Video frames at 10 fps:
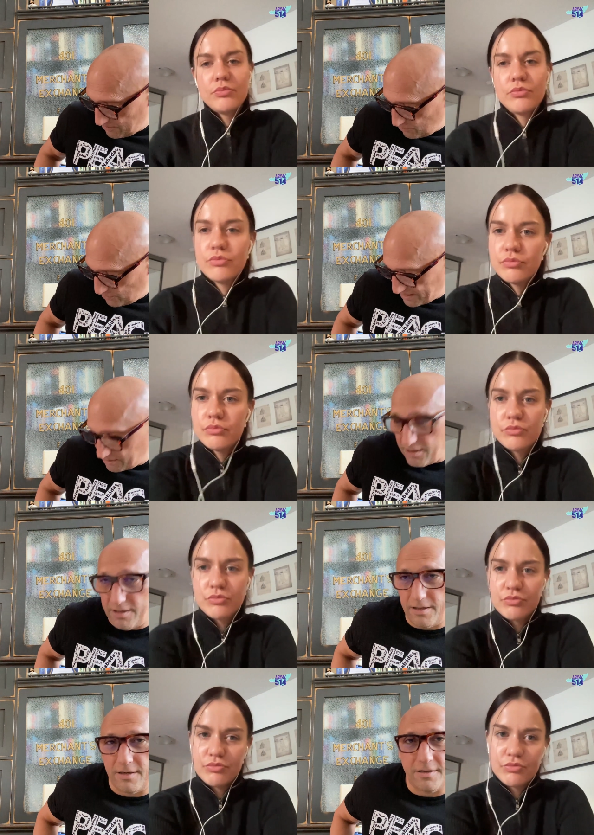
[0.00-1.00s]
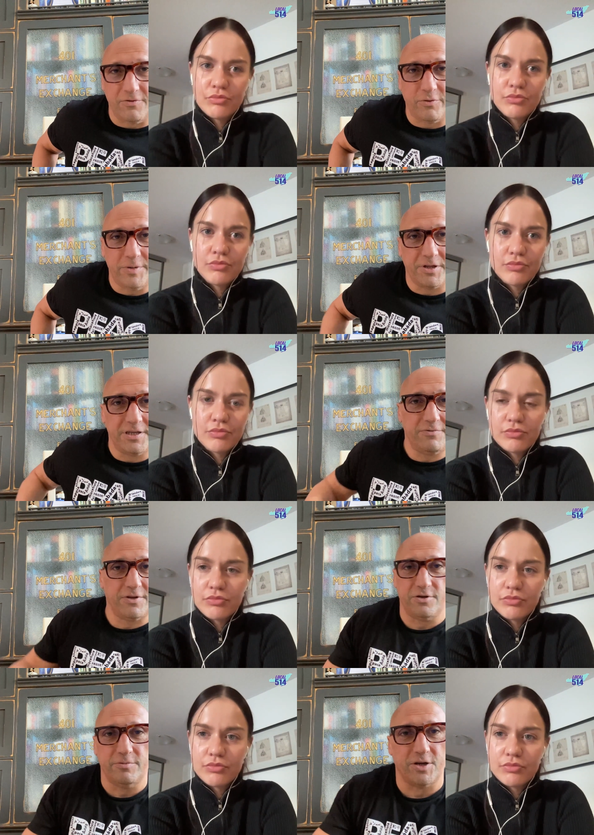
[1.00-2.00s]
Speaker 1: Well, uh, if we believe
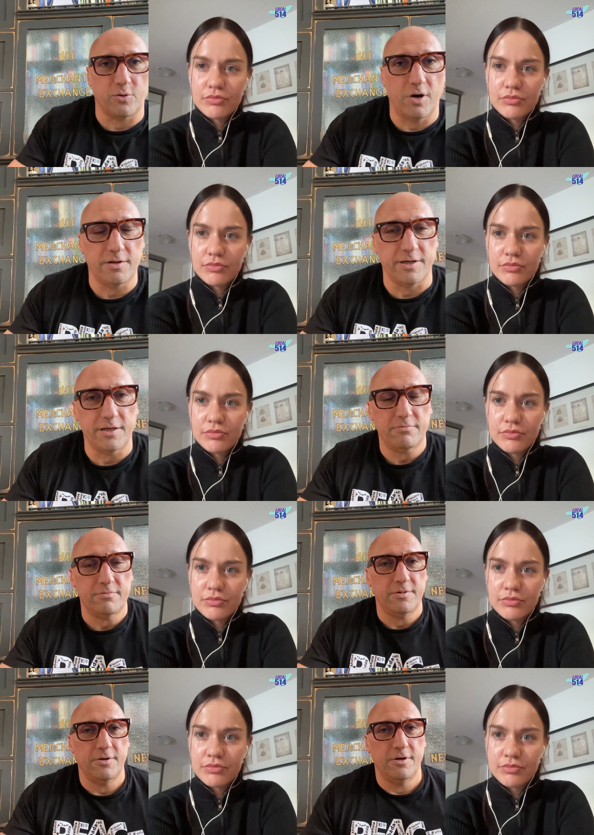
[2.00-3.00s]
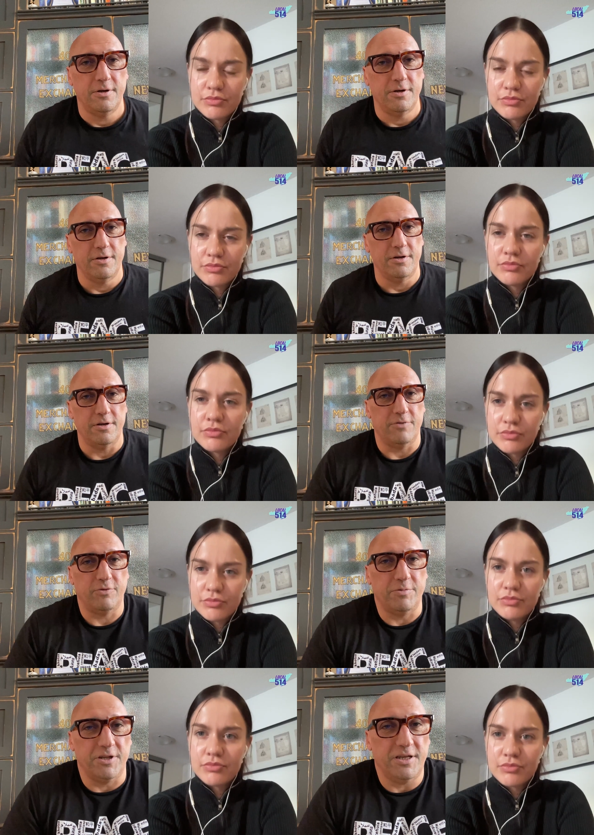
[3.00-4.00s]
in human equality, if
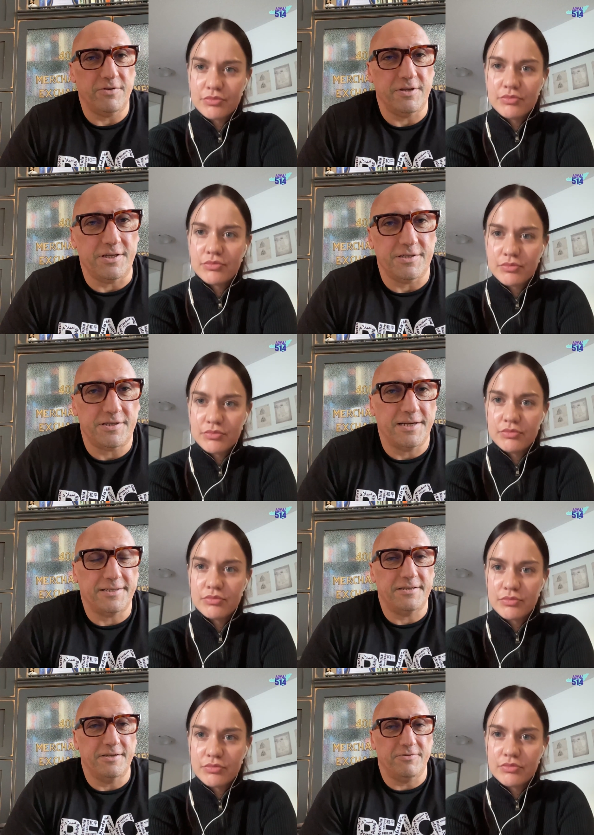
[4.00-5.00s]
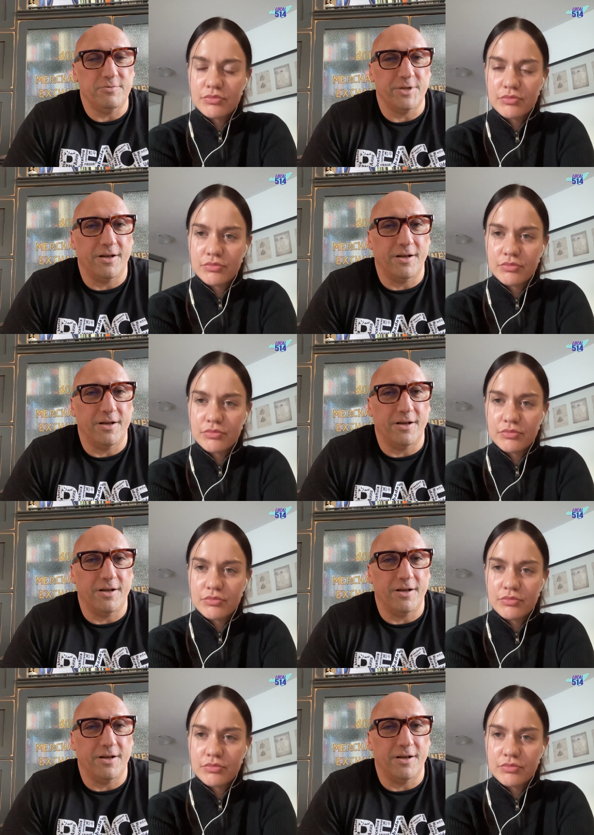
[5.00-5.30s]
we believe in the sanctity of human